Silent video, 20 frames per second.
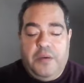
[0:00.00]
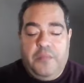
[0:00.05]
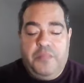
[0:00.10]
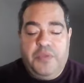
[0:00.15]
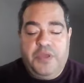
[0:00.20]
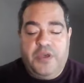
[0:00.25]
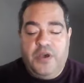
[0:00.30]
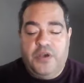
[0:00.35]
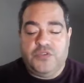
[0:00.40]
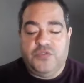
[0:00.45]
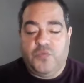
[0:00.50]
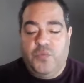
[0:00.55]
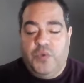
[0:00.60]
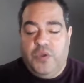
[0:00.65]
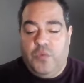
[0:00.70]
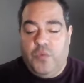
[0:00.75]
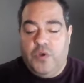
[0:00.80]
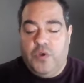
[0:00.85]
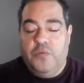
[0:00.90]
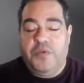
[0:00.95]
because we
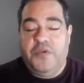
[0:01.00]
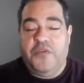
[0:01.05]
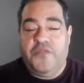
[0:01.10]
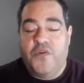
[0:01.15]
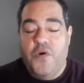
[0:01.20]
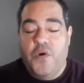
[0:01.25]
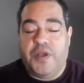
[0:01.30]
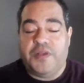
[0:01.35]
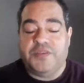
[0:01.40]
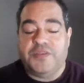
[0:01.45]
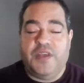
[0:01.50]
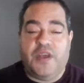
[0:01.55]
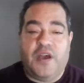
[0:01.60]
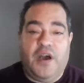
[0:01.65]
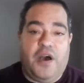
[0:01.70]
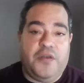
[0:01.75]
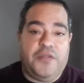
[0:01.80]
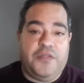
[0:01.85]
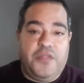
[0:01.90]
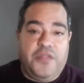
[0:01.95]
will be focusing
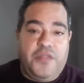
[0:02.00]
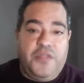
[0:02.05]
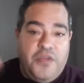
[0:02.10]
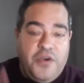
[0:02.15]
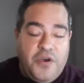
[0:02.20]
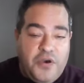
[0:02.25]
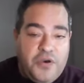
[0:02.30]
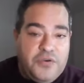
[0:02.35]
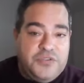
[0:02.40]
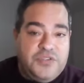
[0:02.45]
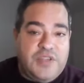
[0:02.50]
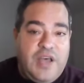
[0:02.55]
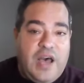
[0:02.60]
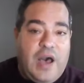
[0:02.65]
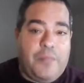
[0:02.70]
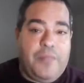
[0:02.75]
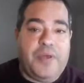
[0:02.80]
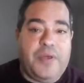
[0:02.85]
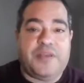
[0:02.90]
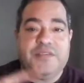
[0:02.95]
on those
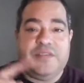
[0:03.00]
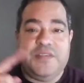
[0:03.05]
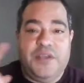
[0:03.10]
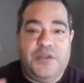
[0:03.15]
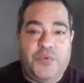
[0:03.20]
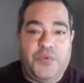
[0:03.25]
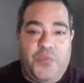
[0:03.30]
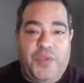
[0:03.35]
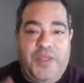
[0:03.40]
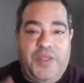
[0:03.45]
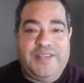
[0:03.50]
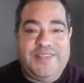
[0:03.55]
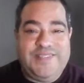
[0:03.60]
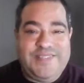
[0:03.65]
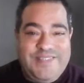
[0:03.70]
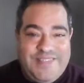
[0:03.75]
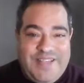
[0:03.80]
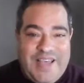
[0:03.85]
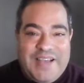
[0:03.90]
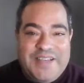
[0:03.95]
topics in week
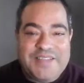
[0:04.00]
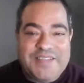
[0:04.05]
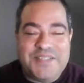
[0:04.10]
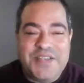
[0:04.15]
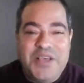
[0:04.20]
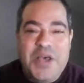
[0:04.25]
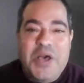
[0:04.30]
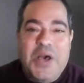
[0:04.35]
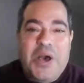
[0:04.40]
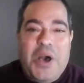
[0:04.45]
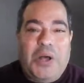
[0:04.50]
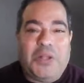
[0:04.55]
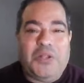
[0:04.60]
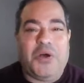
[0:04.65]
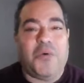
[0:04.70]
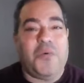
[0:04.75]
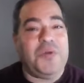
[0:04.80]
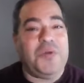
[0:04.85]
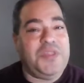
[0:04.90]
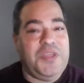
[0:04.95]
6,
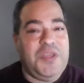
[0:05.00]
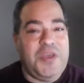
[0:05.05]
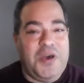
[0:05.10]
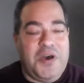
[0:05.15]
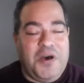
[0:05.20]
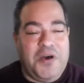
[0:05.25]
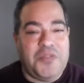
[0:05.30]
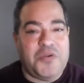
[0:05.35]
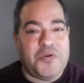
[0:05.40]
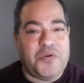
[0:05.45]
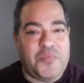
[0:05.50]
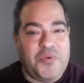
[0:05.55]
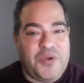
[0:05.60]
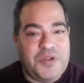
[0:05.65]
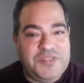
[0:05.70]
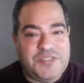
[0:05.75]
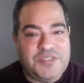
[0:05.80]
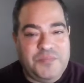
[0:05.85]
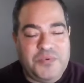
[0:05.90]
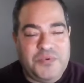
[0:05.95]
along with the other
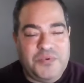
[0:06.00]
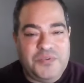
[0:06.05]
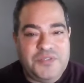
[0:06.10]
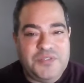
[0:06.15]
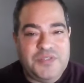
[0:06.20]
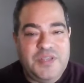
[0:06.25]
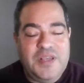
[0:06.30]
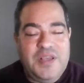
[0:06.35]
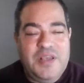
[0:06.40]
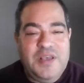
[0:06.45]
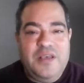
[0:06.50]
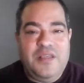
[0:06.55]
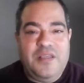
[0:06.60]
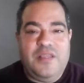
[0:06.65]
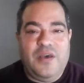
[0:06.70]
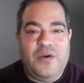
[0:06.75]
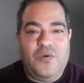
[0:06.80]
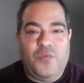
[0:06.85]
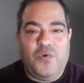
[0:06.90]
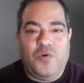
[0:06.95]
principles
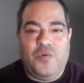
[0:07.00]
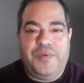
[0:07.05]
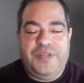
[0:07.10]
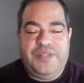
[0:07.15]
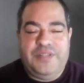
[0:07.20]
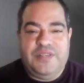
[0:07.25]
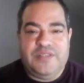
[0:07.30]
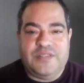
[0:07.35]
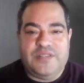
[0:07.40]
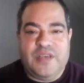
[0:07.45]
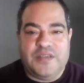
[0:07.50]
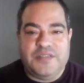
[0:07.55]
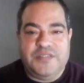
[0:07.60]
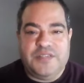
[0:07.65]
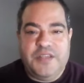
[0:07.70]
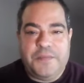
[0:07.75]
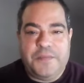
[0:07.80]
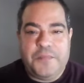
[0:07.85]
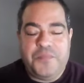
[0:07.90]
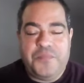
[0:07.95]
that we'll be
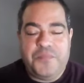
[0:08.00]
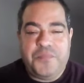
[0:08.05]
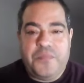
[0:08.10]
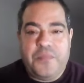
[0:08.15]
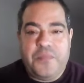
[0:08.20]
discussing.